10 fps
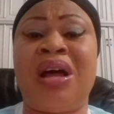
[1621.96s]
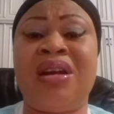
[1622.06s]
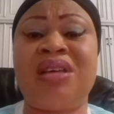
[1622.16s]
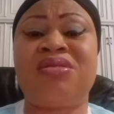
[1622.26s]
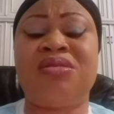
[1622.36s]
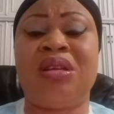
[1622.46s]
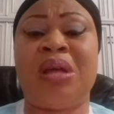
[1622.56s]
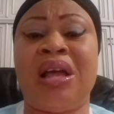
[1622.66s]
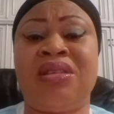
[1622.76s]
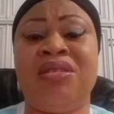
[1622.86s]
let
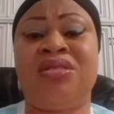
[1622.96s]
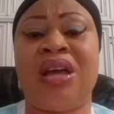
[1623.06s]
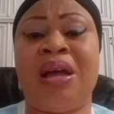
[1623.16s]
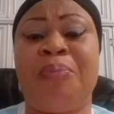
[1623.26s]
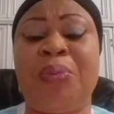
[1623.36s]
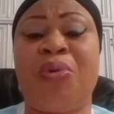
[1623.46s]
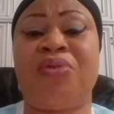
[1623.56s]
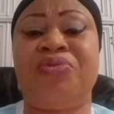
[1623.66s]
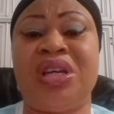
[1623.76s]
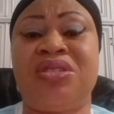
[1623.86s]
the people
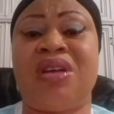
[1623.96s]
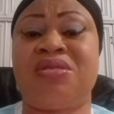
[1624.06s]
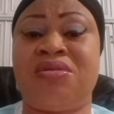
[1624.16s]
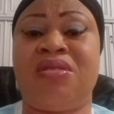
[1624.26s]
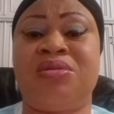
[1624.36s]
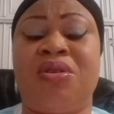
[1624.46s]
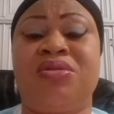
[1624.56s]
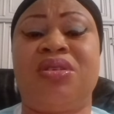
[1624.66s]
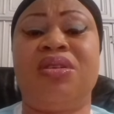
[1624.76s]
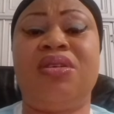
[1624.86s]
of Nigeria see
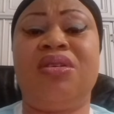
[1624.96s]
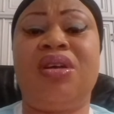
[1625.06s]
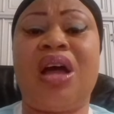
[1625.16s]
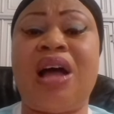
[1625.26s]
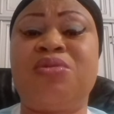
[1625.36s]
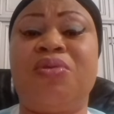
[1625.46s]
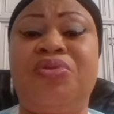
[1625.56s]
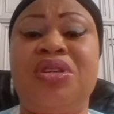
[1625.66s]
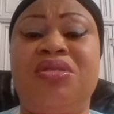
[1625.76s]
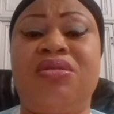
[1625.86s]
results out of
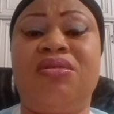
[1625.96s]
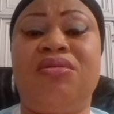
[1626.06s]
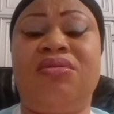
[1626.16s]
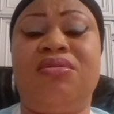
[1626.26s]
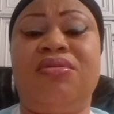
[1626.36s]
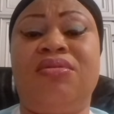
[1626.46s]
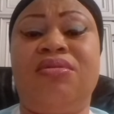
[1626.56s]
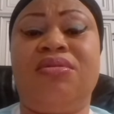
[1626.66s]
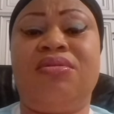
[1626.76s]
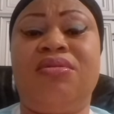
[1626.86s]
this.
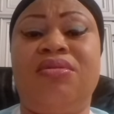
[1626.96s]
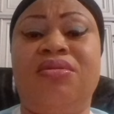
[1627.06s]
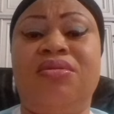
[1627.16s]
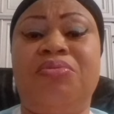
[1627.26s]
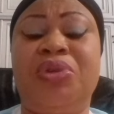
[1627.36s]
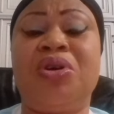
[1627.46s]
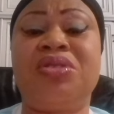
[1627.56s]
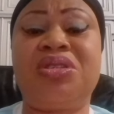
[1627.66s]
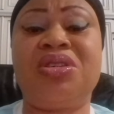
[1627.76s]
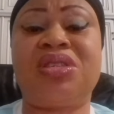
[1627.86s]
Because
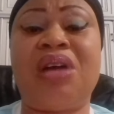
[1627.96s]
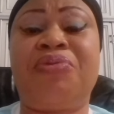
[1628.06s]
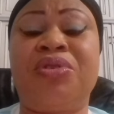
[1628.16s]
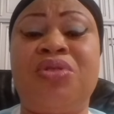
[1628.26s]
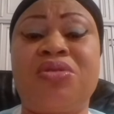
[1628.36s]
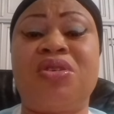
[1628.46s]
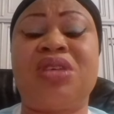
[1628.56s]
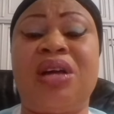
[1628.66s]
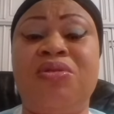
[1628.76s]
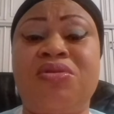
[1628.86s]
this is time for doctors
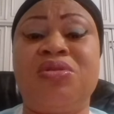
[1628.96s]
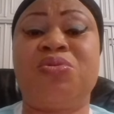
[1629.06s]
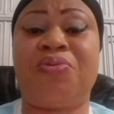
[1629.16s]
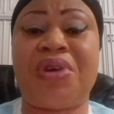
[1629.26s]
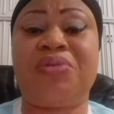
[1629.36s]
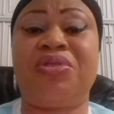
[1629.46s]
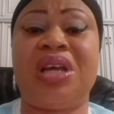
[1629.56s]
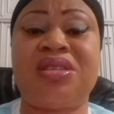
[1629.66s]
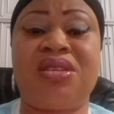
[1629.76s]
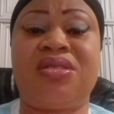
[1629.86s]
and nurses to fight for
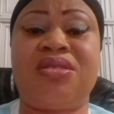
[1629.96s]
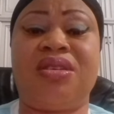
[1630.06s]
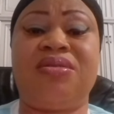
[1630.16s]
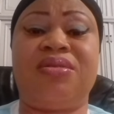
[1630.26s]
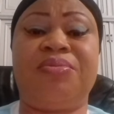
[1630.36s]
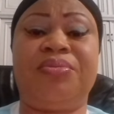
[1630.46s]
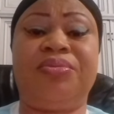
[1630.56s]
their citizens.